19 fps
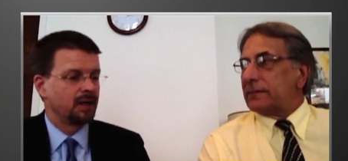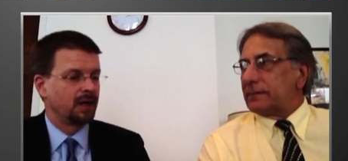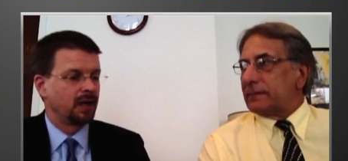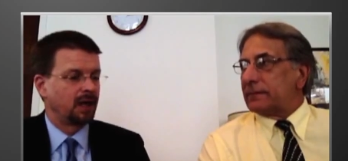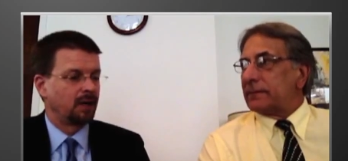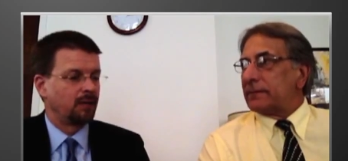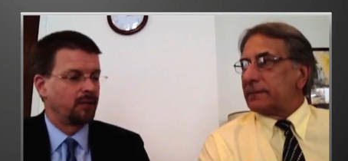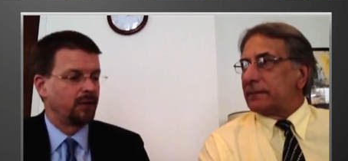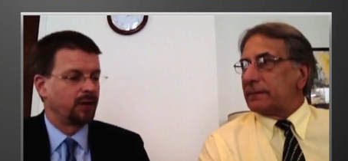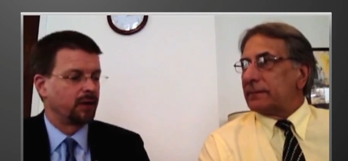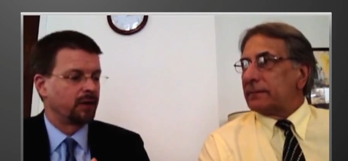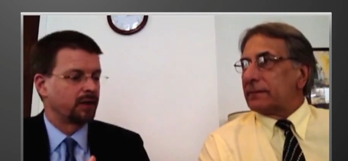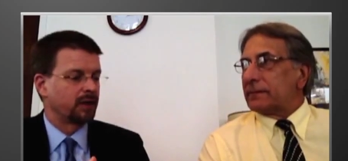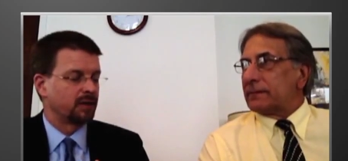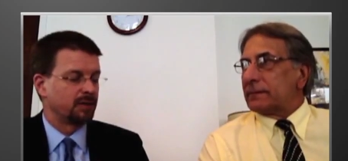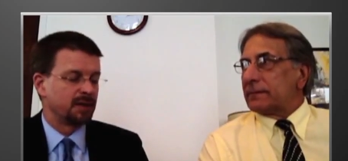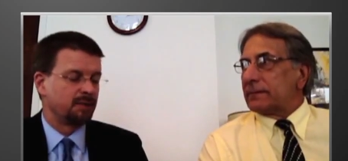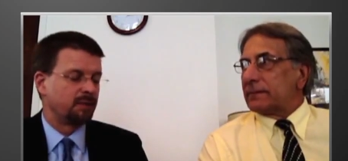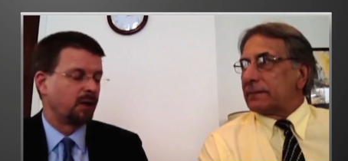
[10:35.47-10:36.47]
Speaker 1: Um, there are
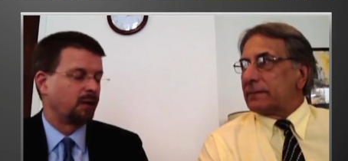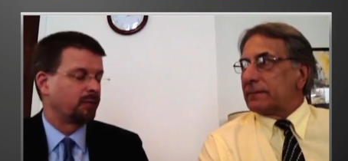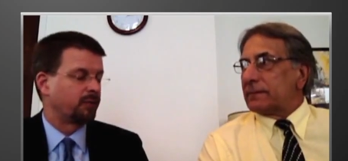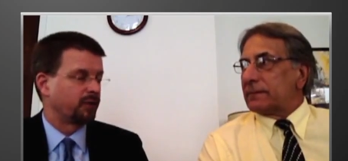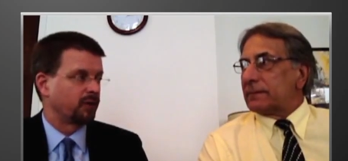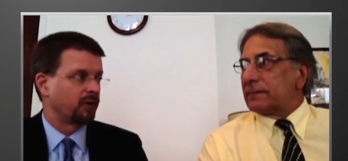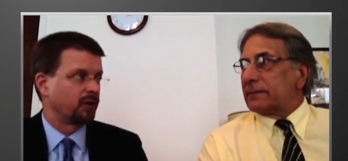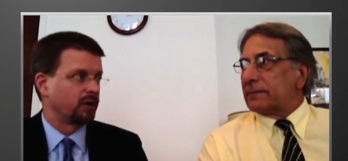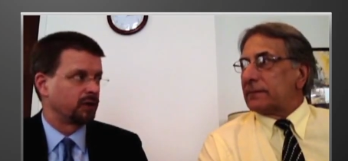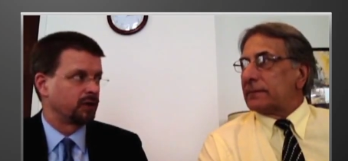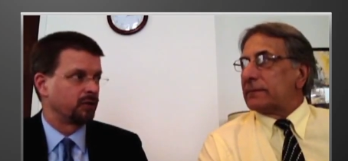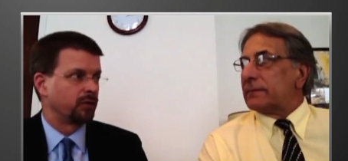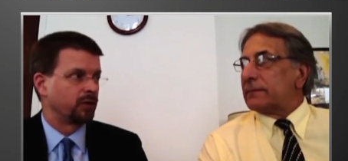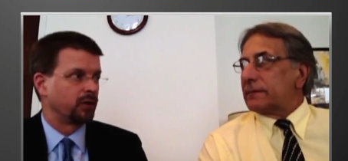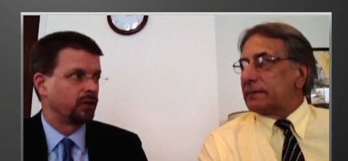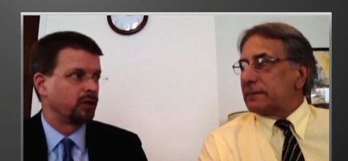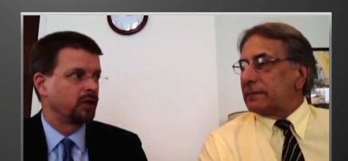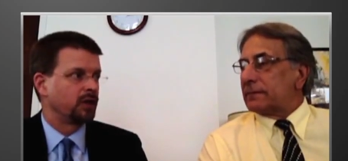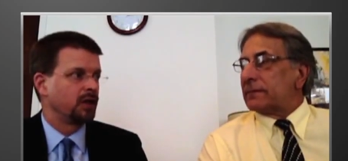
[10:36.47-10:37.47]
going to be bumps along the
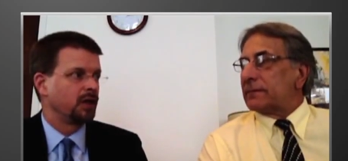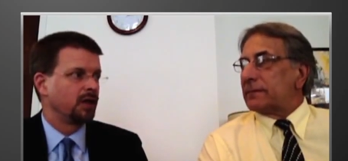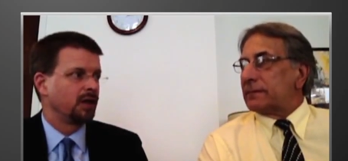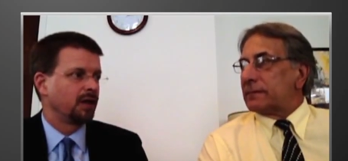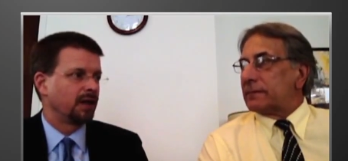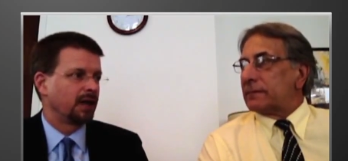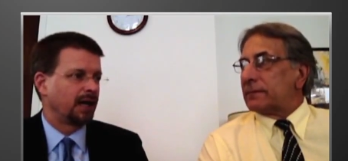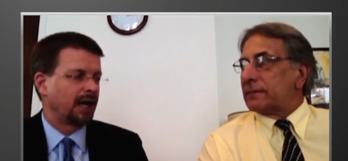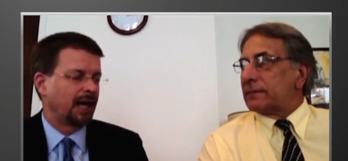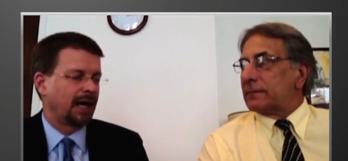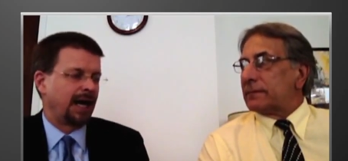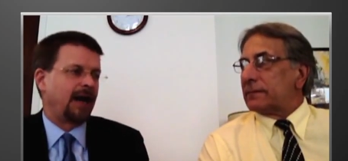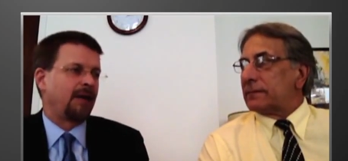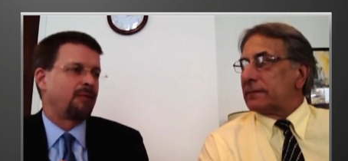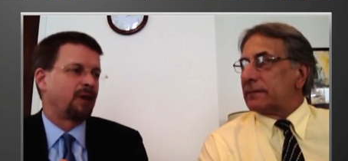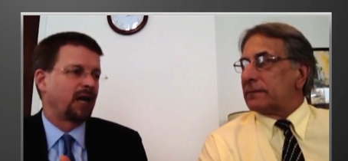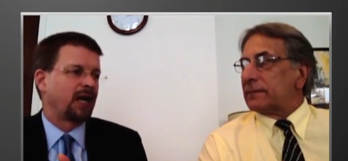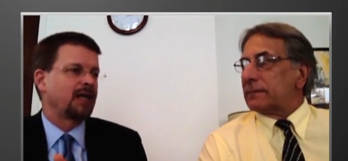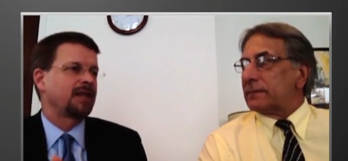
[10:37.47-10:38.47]
road,
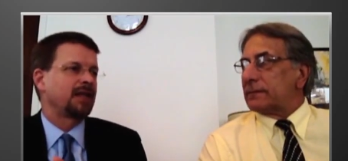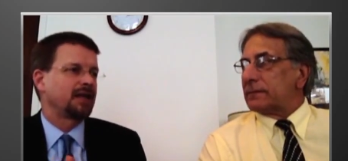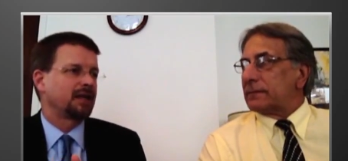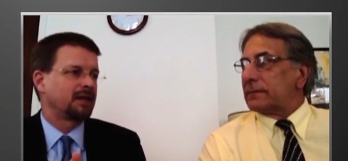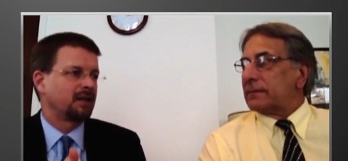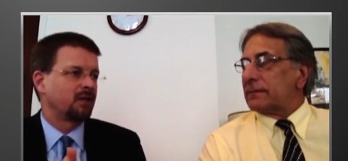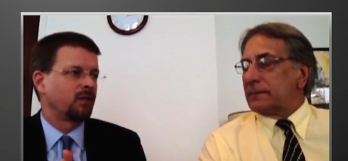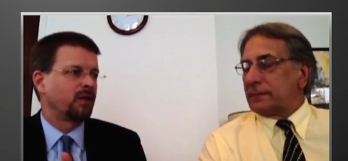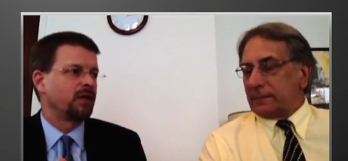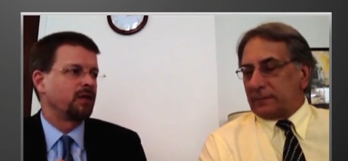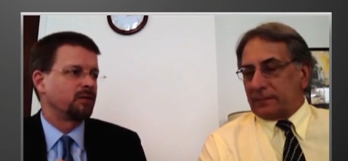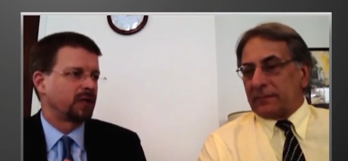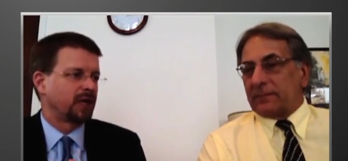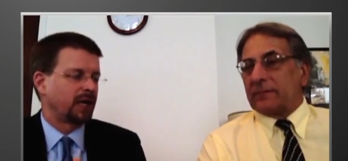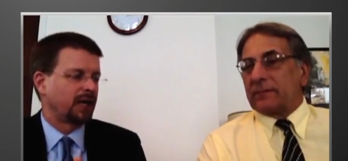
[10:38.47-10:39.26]
uh, but I think that Windham